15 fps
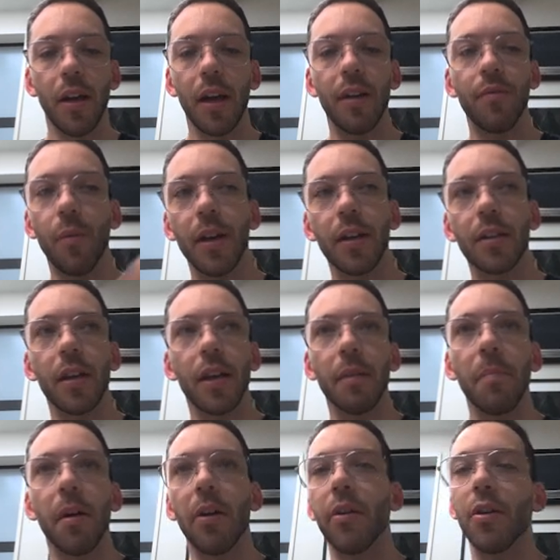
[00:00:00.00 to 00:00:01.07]
And if we're
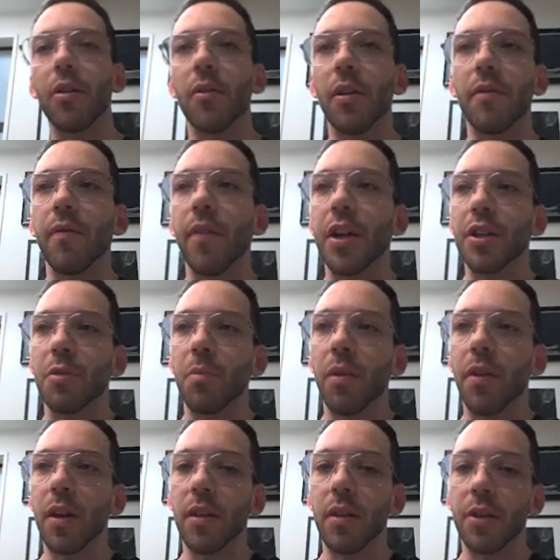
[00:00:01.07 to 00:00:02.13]
seeing perineural invasion
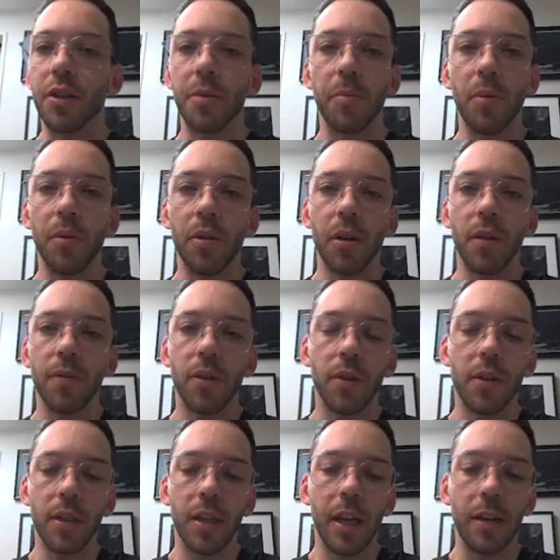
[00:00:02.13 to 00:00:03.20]
within the small nerves on
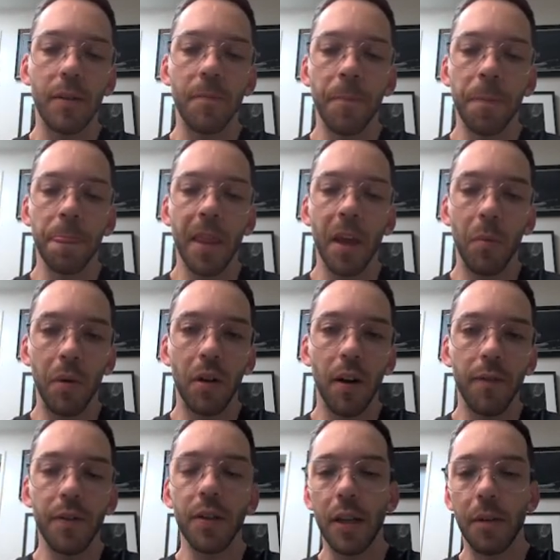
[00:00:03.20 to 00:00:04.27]
the skin, we'll
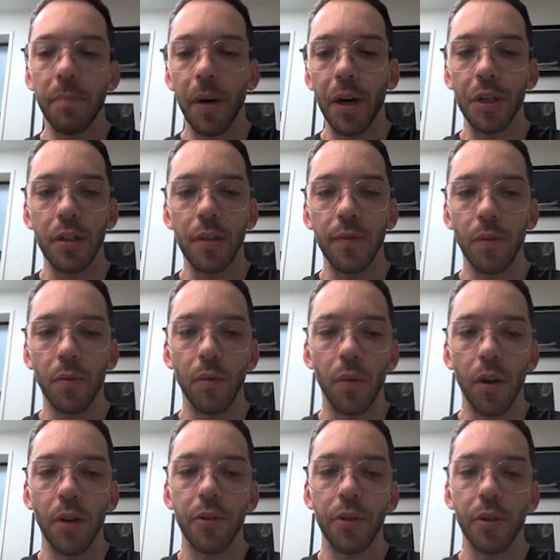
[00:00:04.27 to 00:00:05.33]
often send patients for
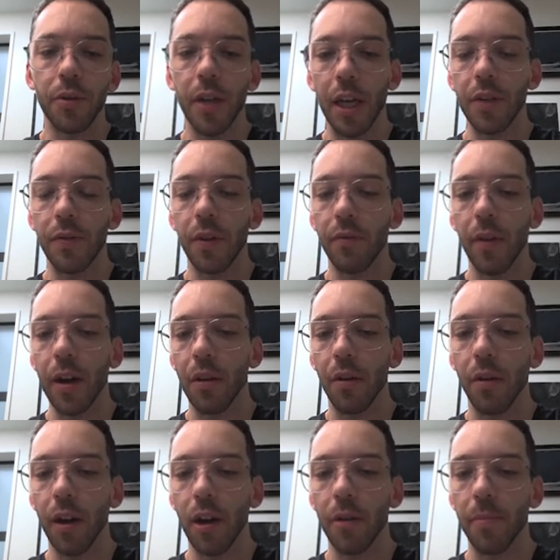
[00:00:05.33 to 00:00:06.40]
low-dose adjuvant
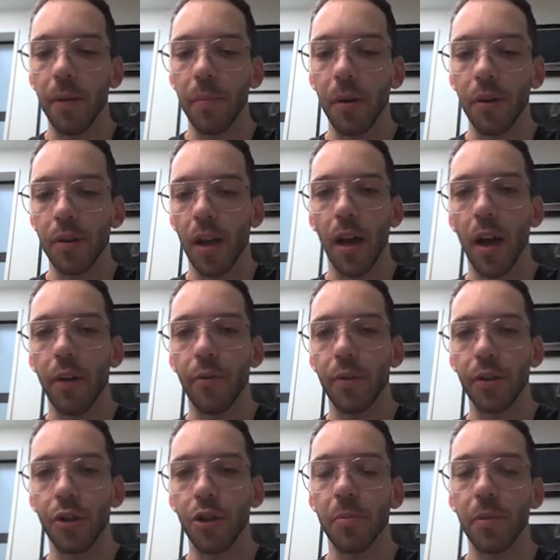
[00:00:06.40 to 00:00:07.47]
radiotherapy because they're
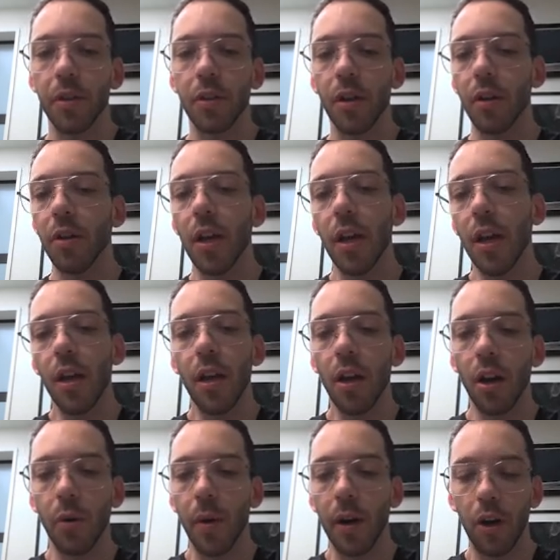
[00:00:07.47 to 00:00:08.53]
high-risk tumors. So,
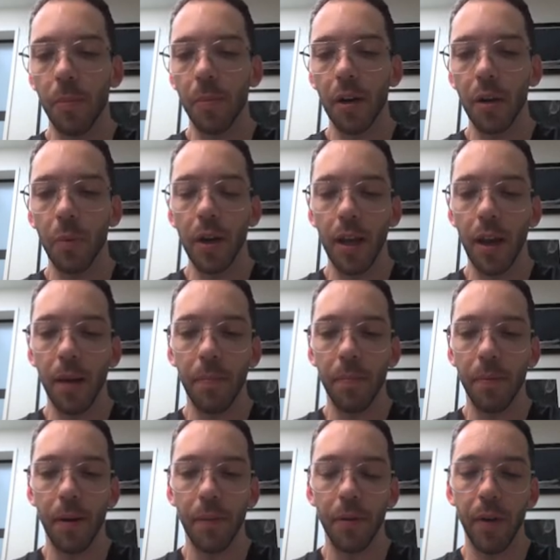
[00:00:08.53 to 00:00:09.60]
you know, quite commonly we keep
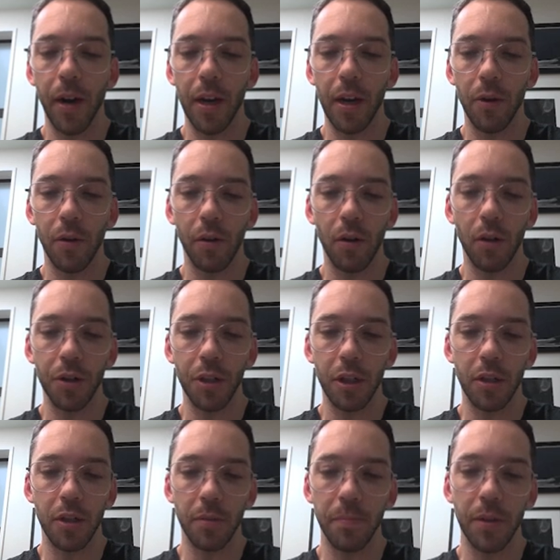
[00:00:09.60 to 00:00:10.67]
the
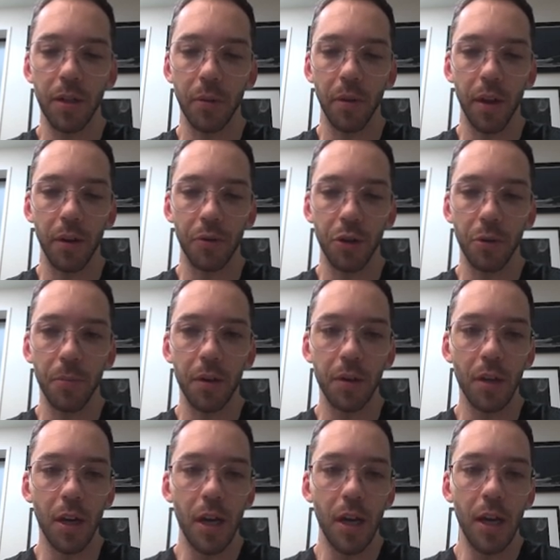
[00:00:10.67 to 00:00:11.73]
radio-oncologists busy with our tumors.